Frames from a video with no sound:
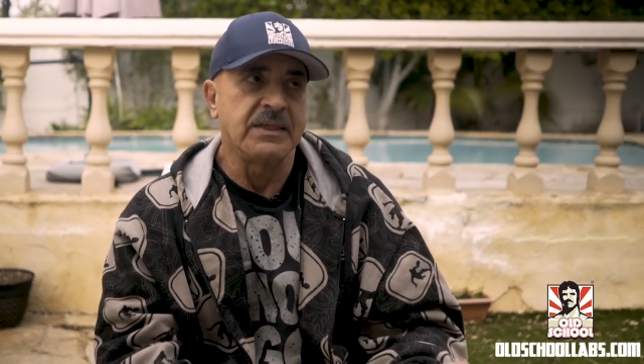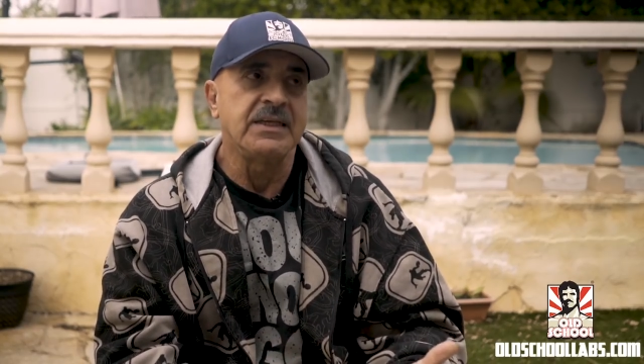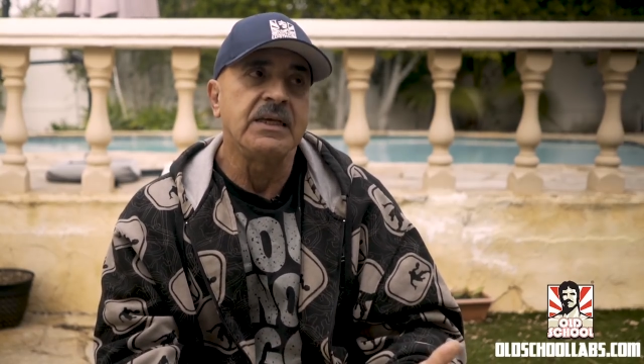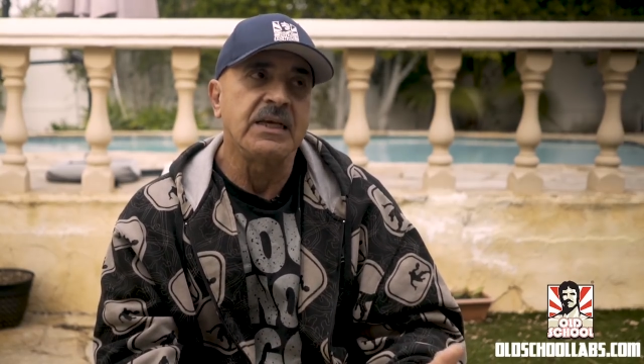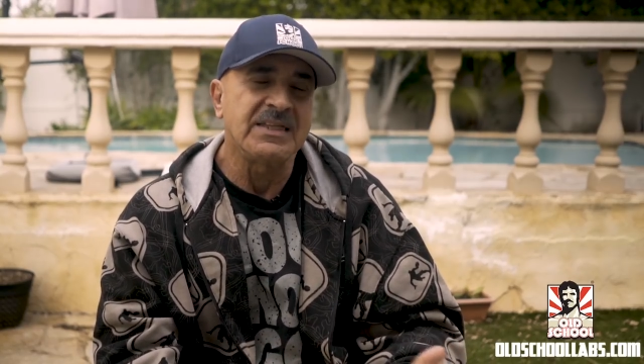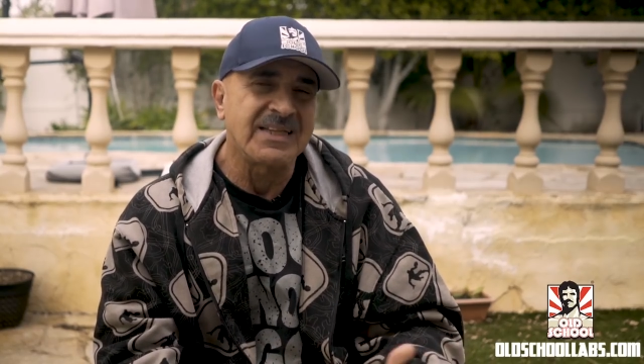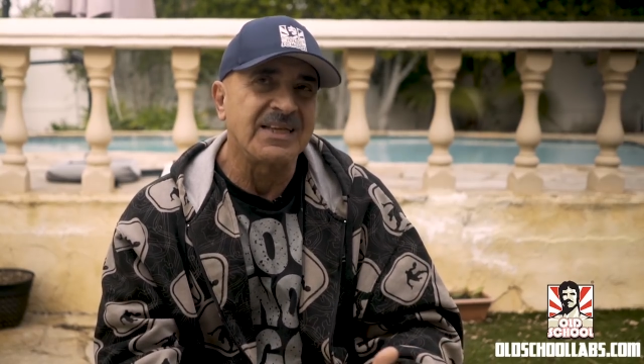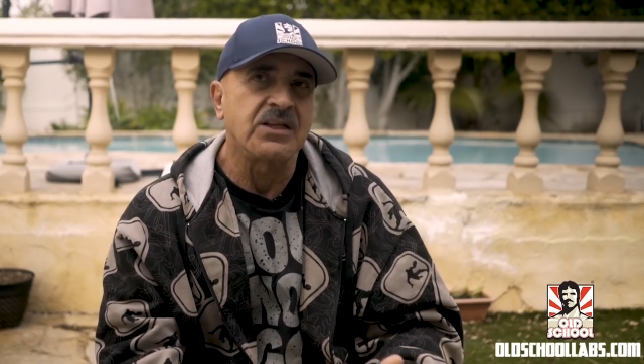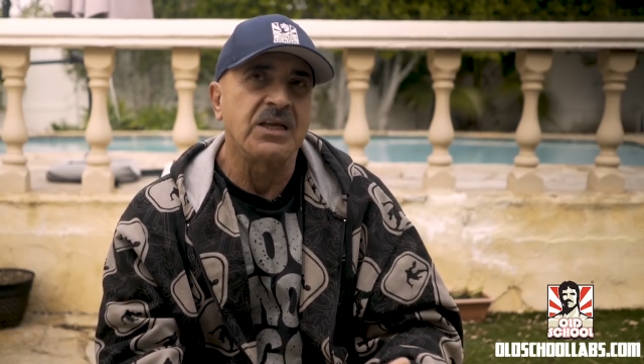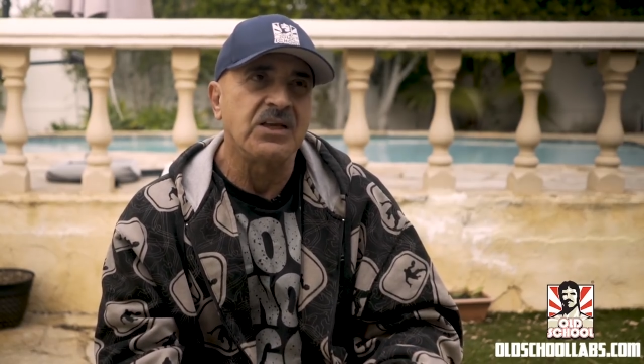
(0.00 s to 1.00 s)
And
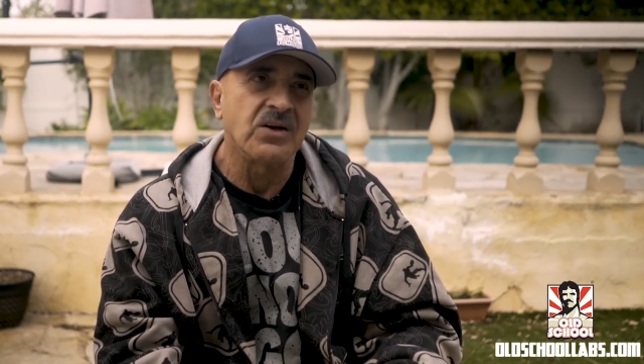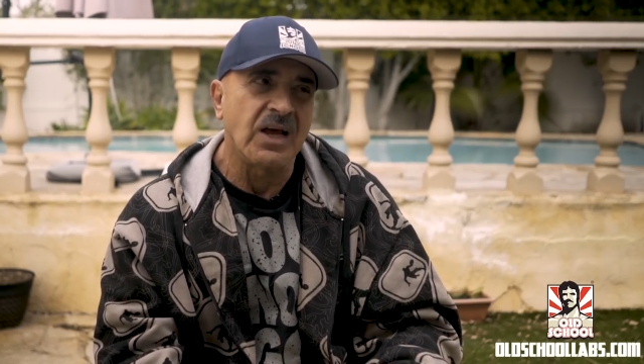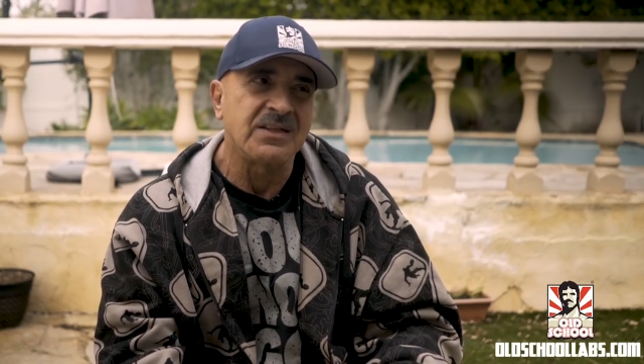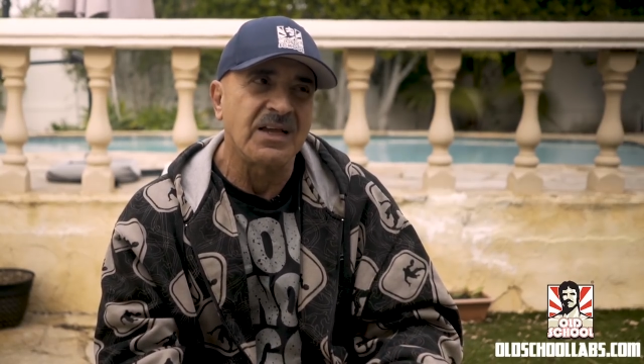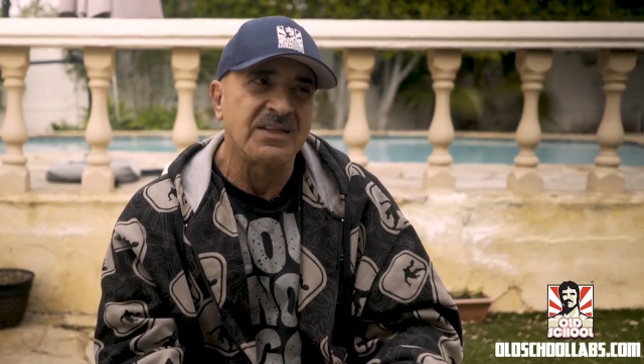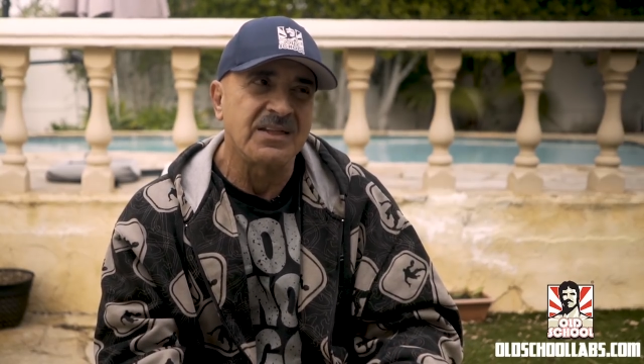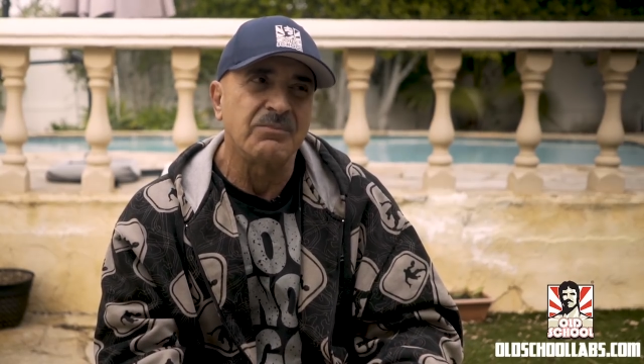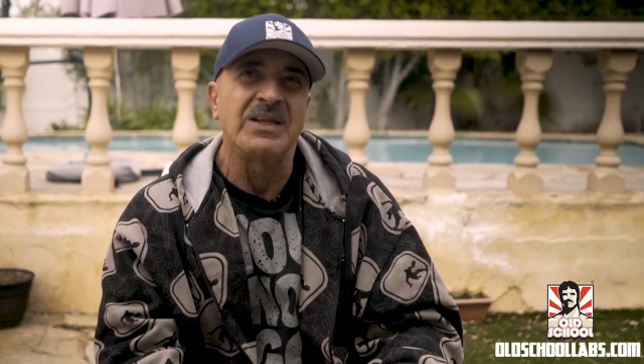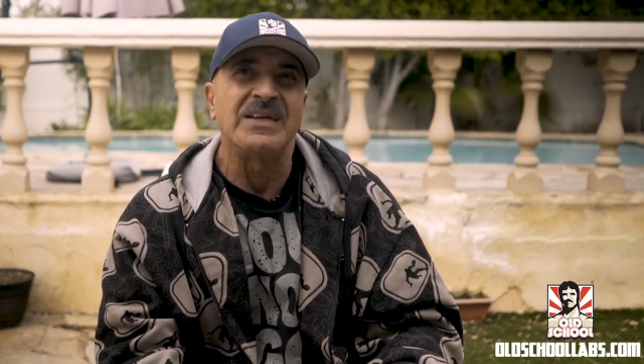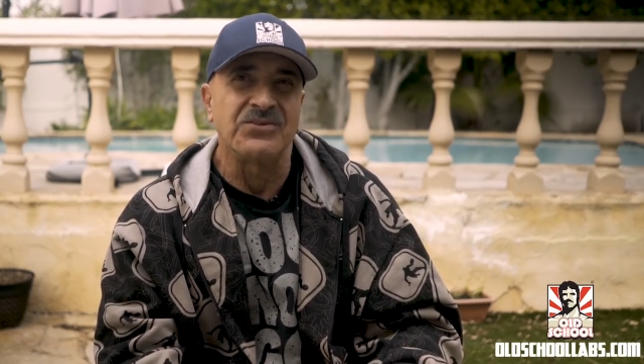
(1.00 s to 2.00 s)
he ended
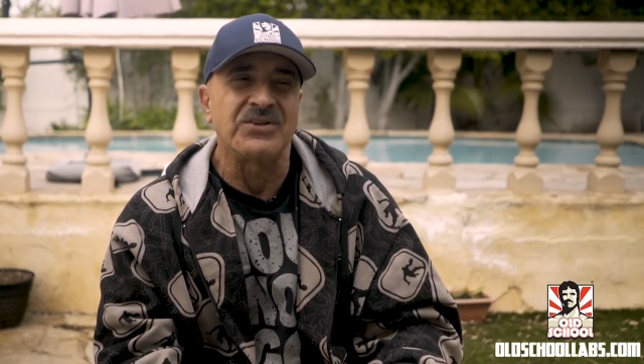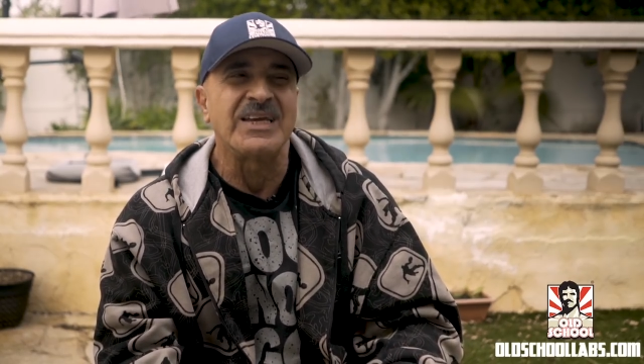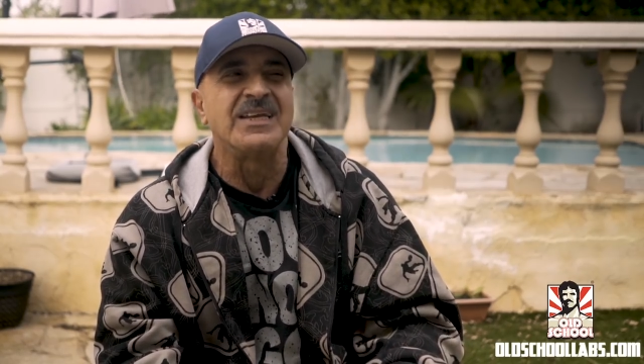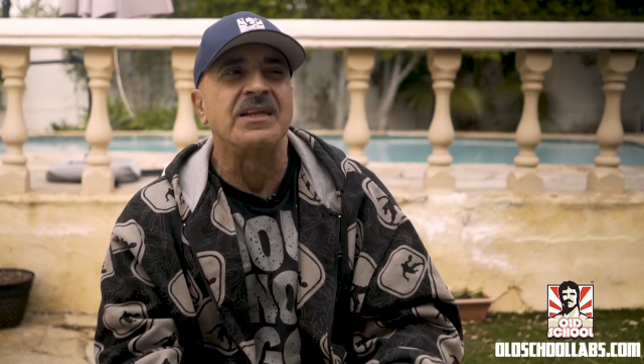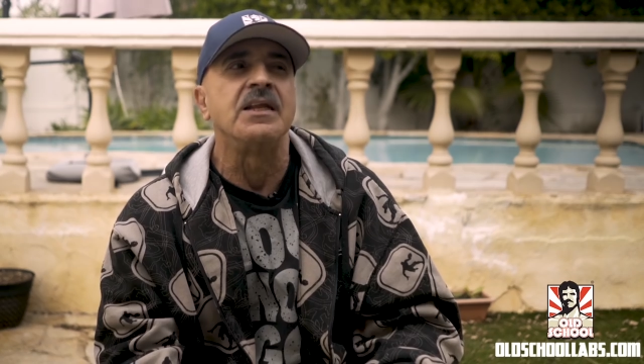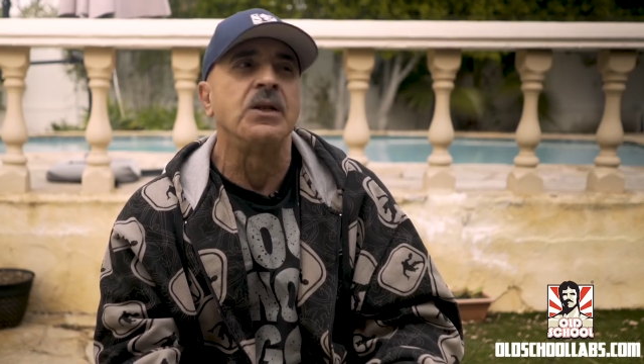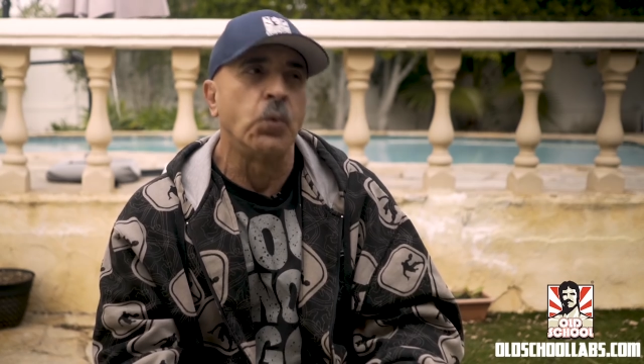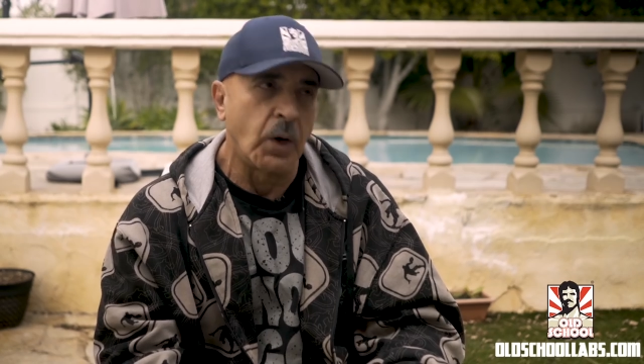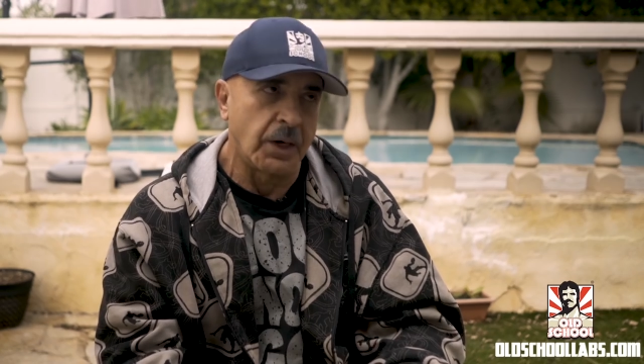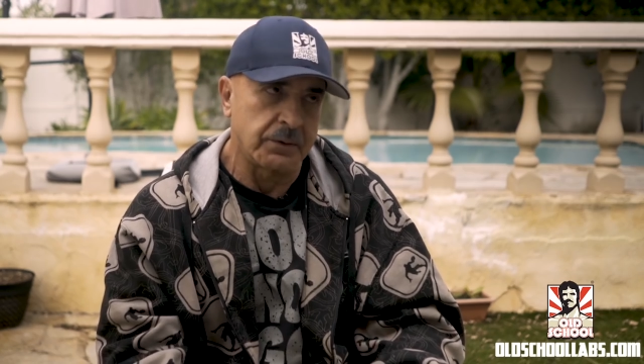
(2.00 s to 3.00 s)
up retaining a
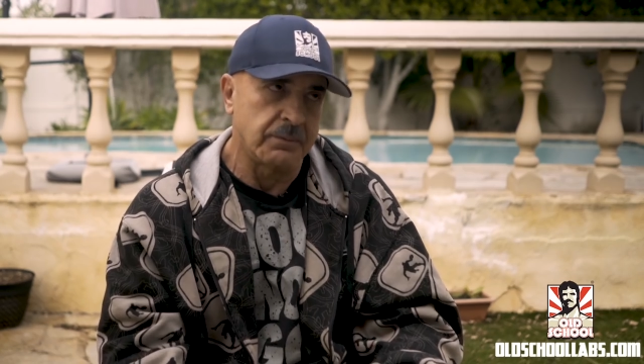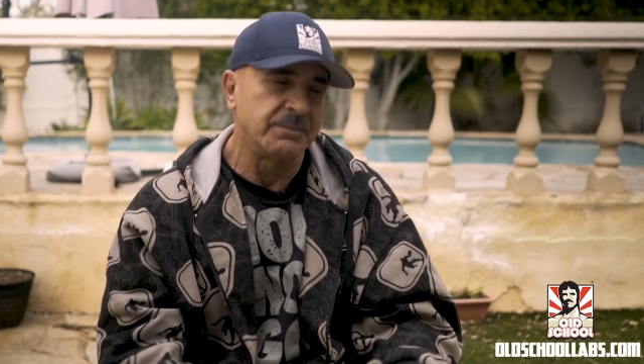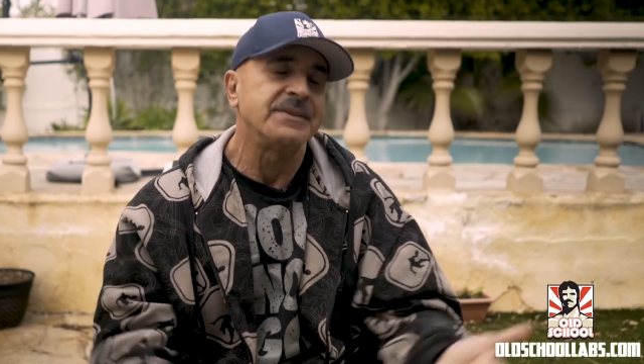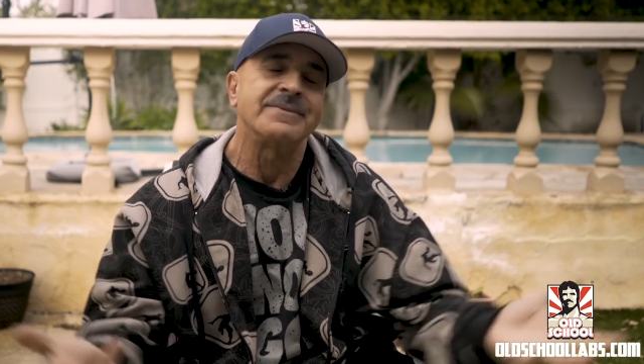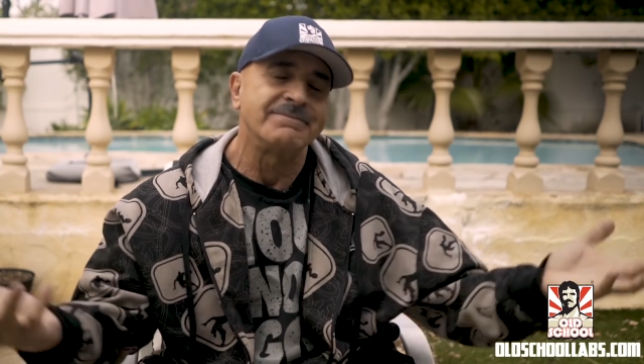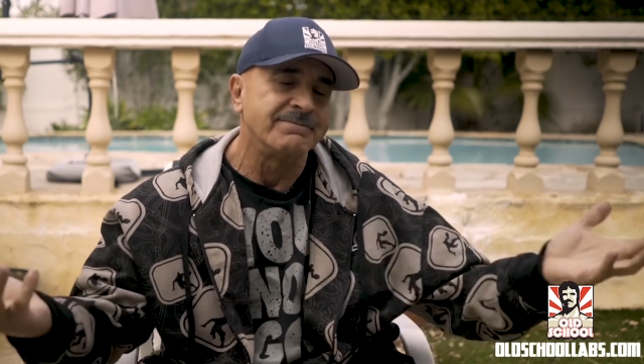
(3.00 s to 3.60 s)
little water, but